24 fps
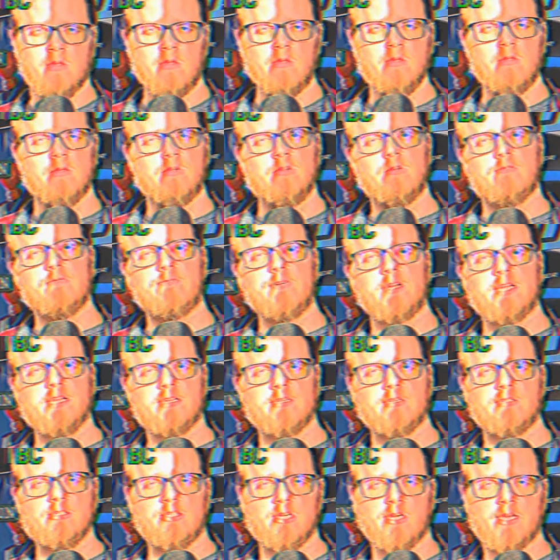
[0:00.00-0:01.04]
Don't forget to
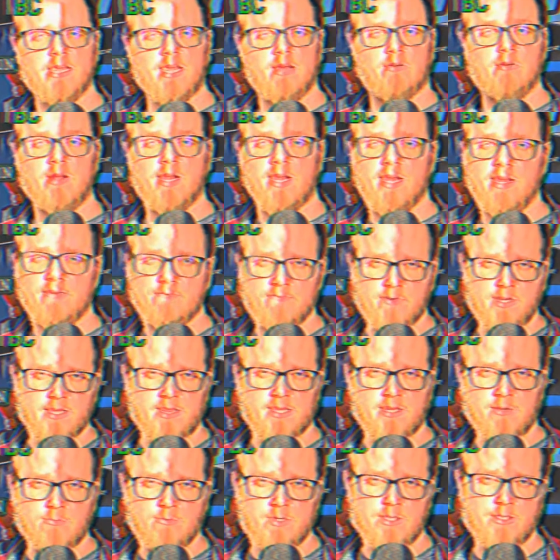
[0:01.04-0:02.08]
check out
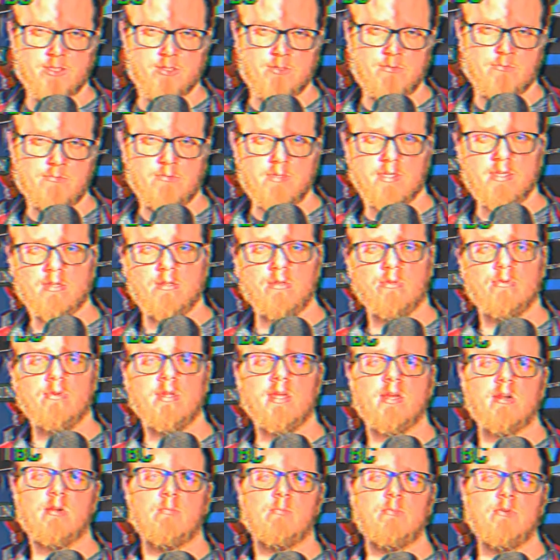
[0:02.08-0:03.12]
everything we do, including
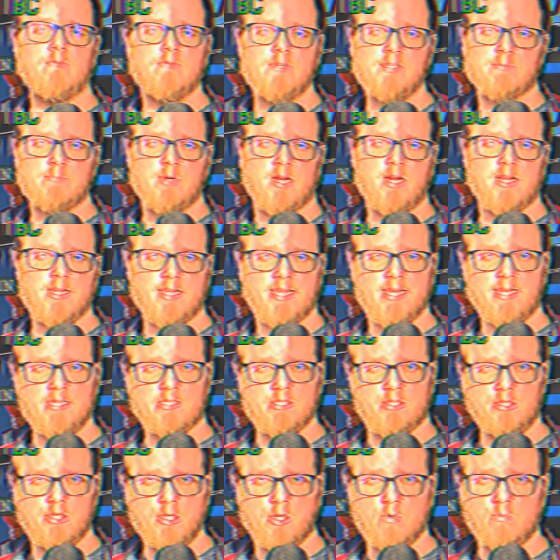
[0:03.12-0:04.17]
our movies podcast,
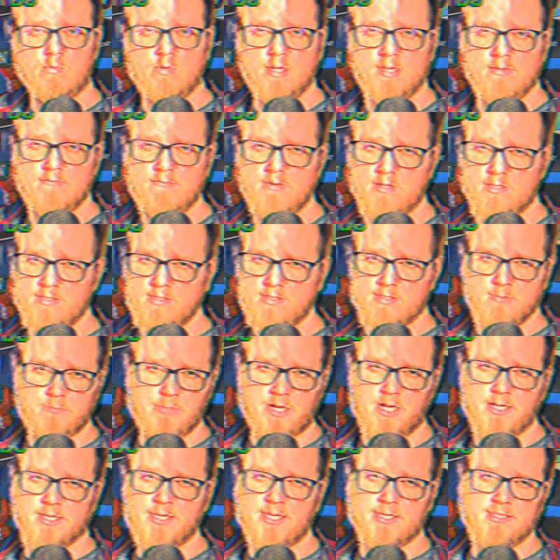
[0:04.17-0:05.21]
No Refunds, the
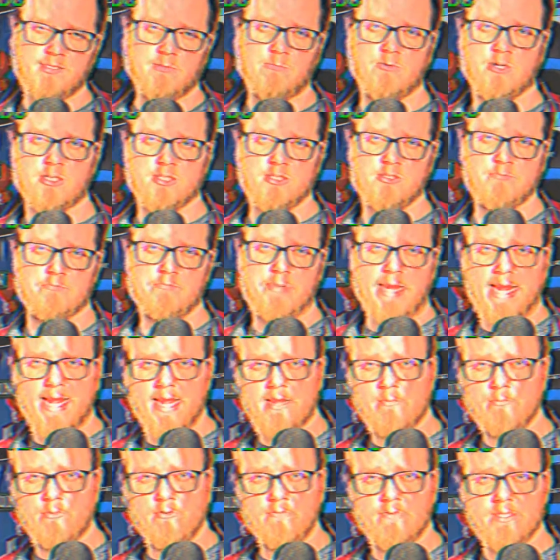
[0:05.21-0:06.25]
podcast that watches bad
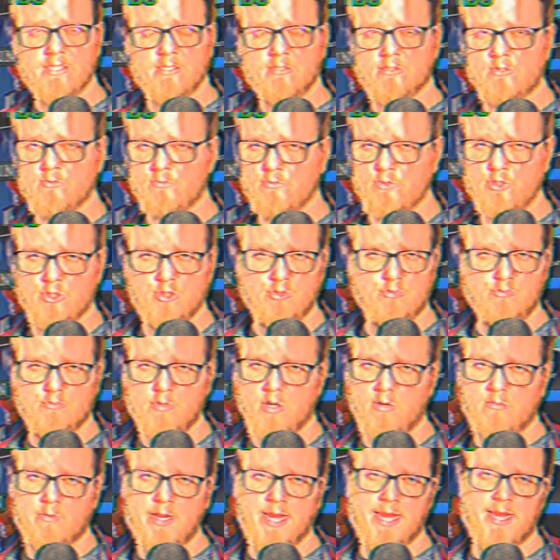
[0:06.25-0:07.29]
movies so you
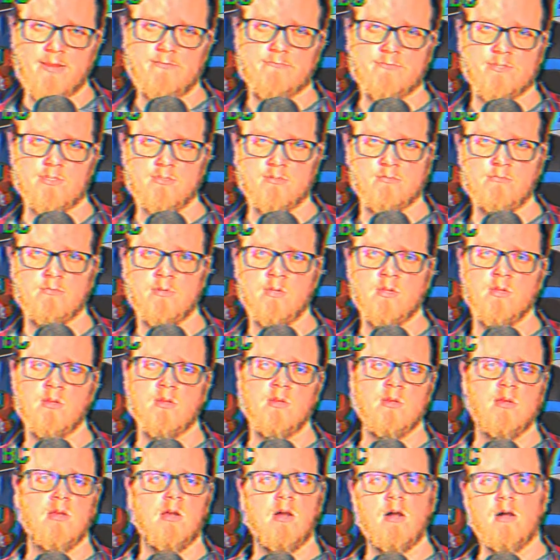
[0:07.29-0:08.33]
don't have to,
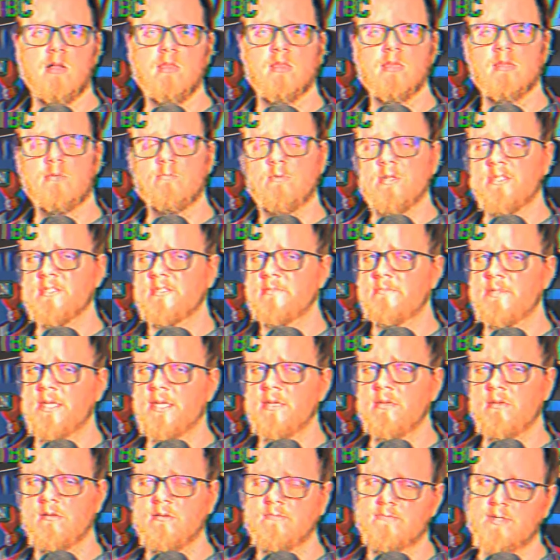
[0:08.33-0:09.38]
all in one spot
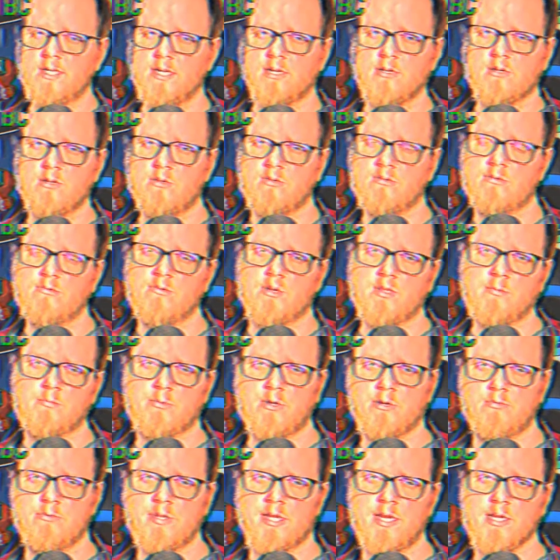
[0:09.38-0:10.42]
over at
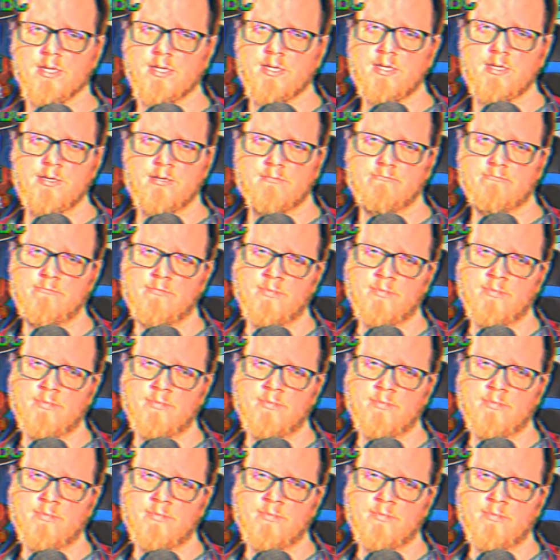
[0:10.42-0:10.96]
ColdNorthPro.com.